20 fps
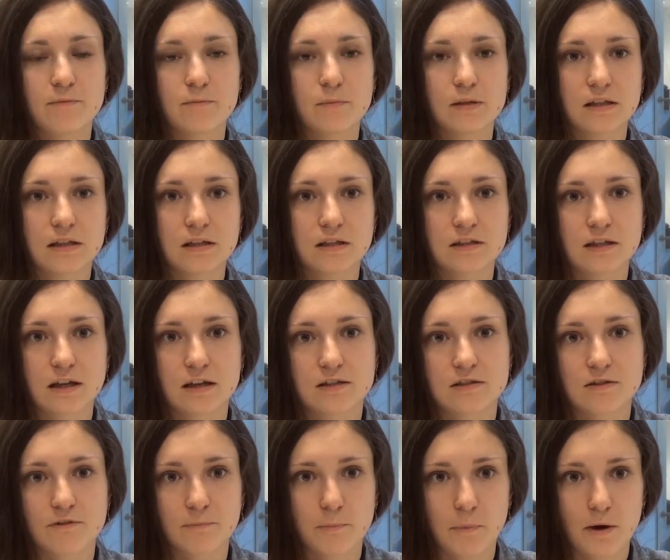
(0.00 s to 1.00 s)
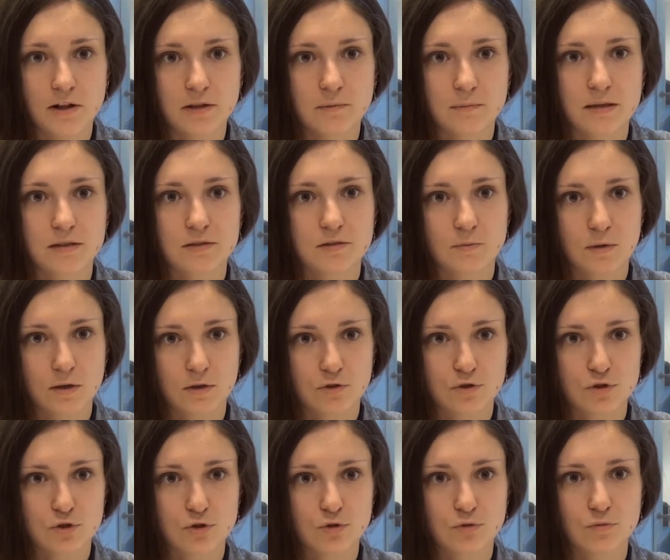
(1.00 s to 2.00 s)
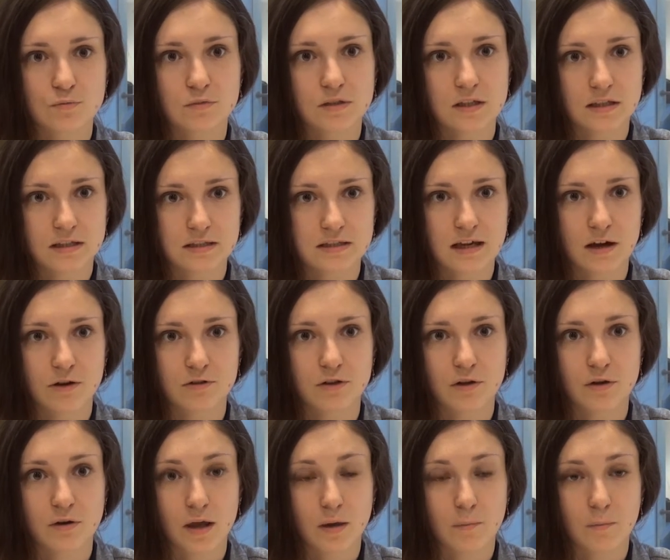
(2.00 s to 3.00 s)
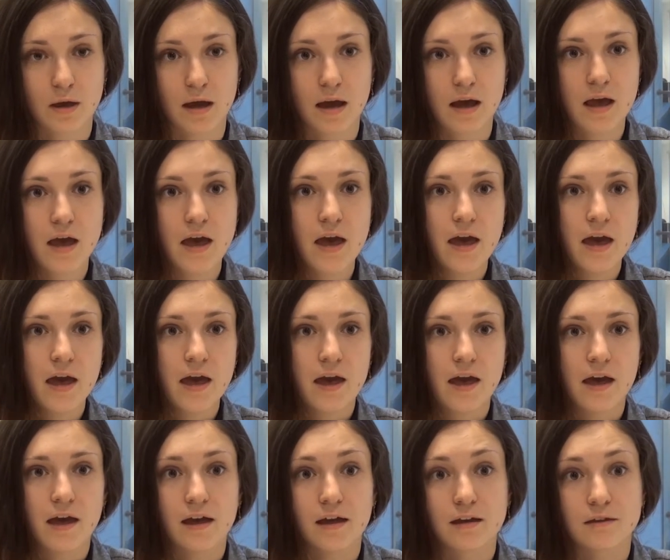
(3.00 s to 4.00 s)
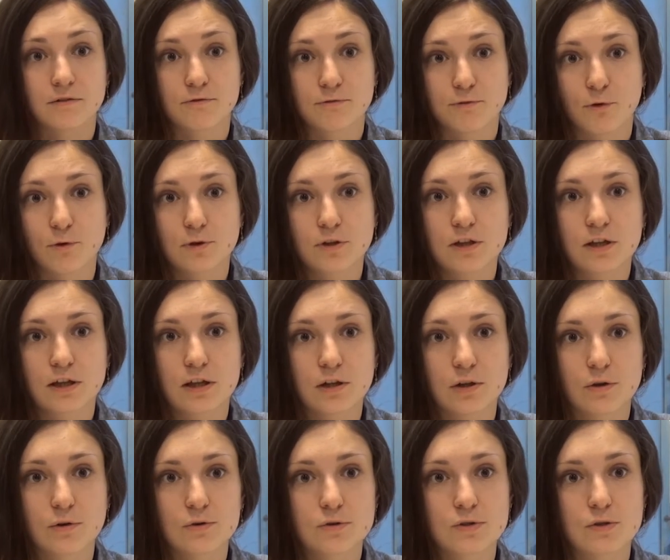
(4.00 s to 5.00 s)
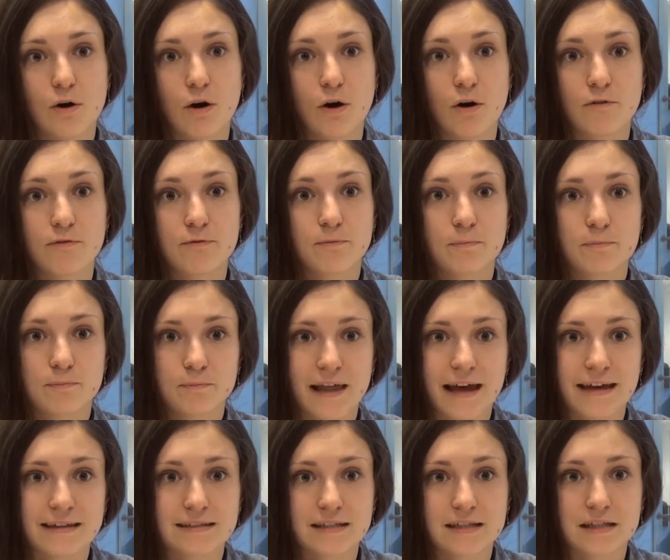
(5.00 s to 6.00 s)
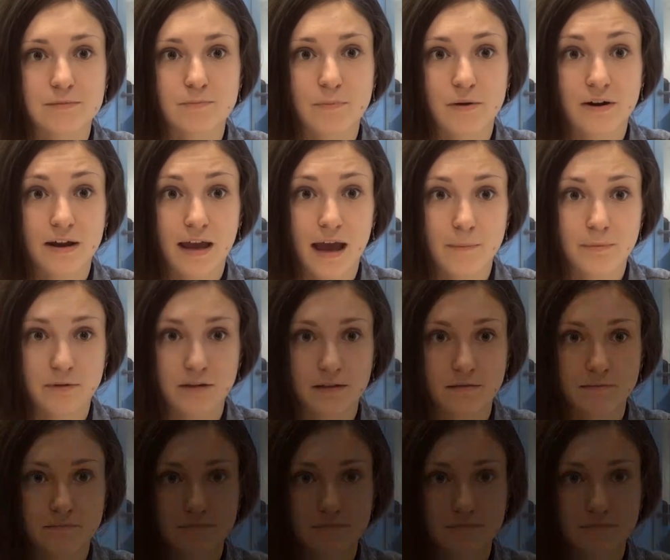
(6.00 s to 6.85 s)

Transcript: million tons of polymers were consumed in Saudi Arabia and 40 kilos of plastics per capita.